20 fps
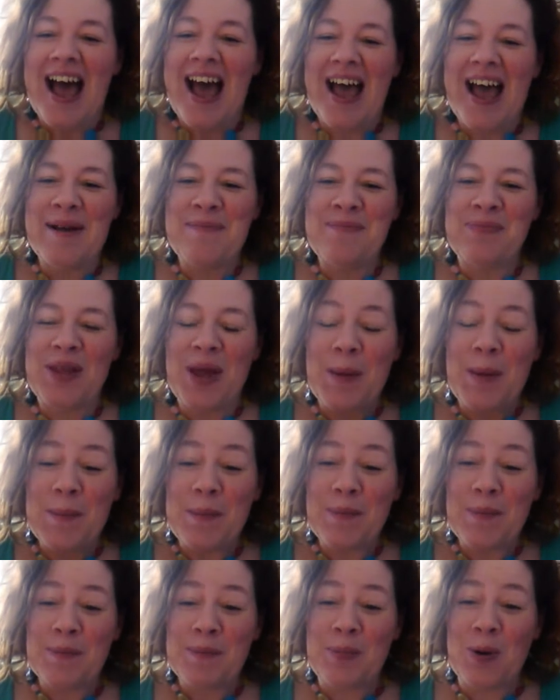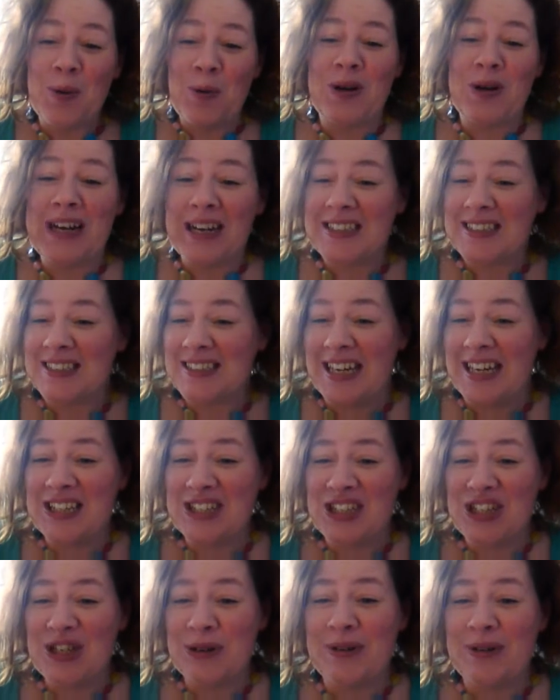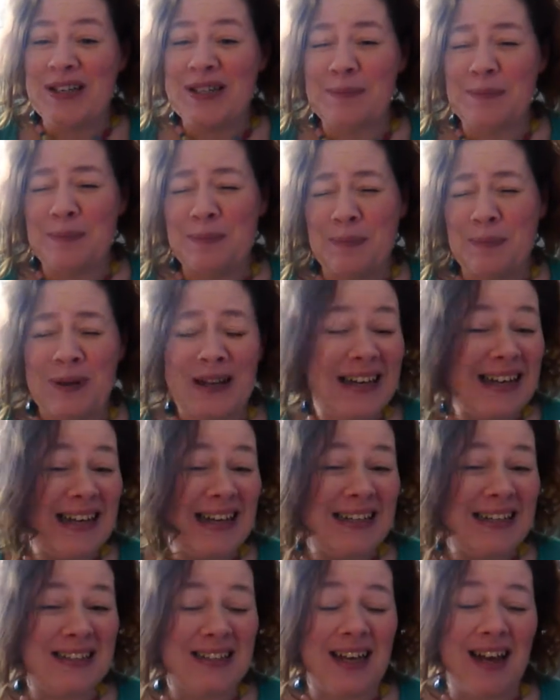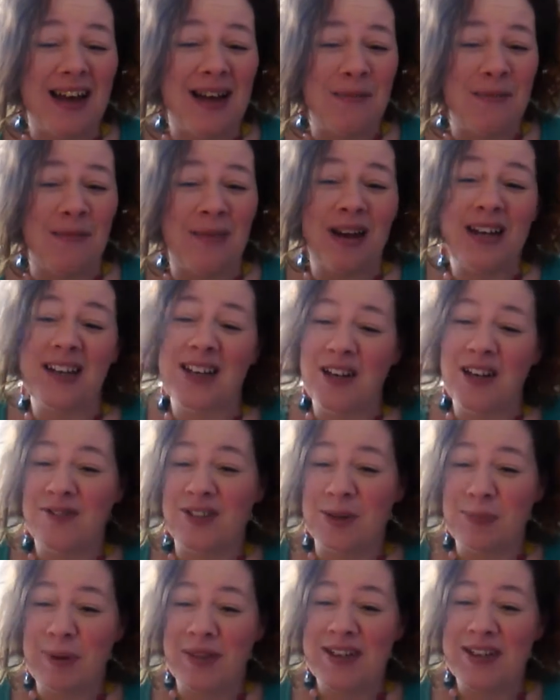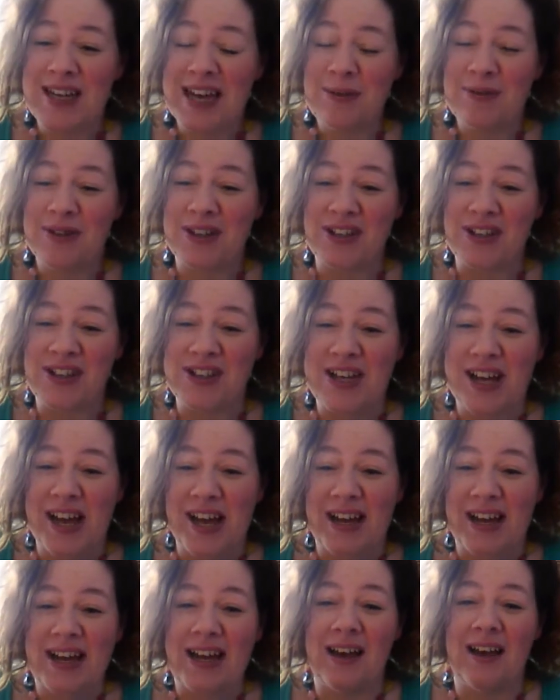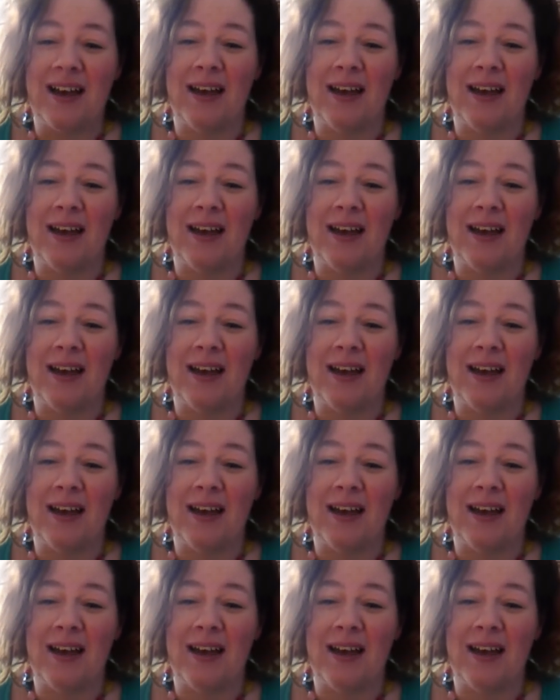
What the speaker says: But what I'd like to say to you is please, I'd love to spend the day with you today.